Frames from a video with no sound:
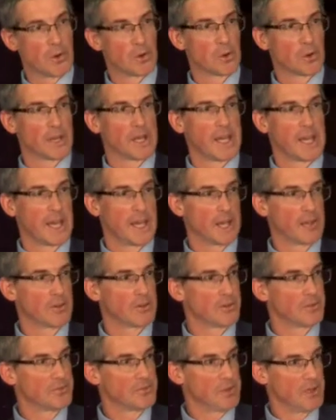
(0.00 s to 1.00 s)
early innings
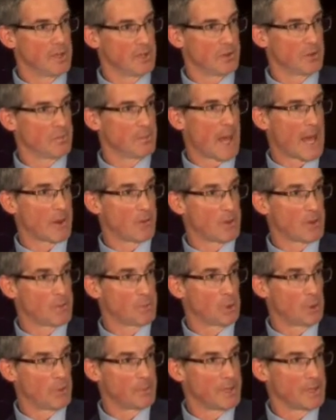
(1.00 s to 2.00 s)
of seeing this battery
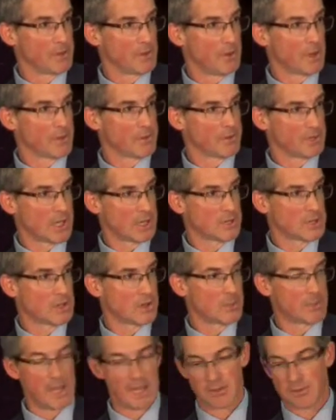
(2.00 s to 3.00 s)
deployment on a
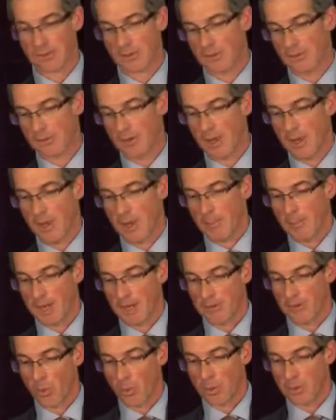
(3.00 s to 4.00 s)
stationary basis, but
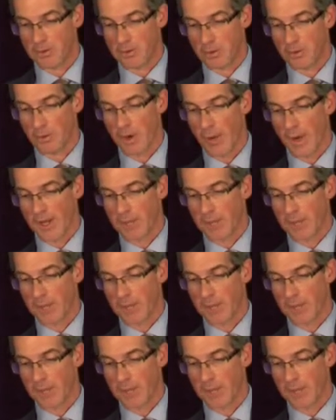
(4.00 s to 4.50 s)
it's going to grow